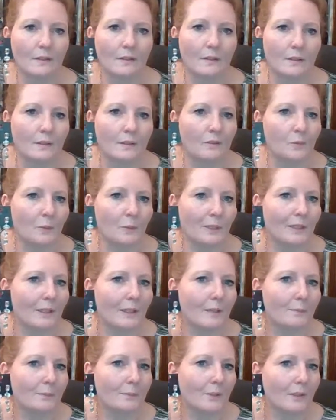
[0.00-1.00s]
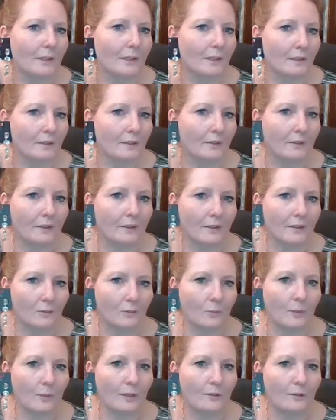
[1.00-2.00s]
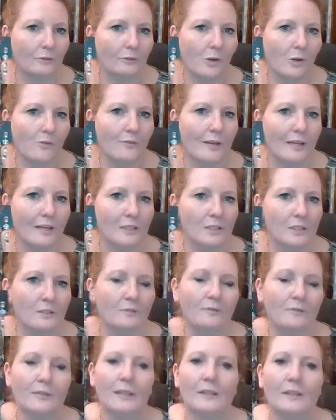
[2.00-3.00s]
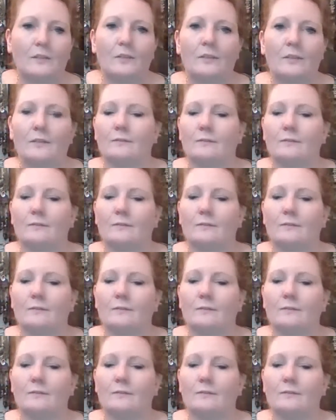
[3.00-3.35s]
These were an upgrade earring as well for a fashion fix.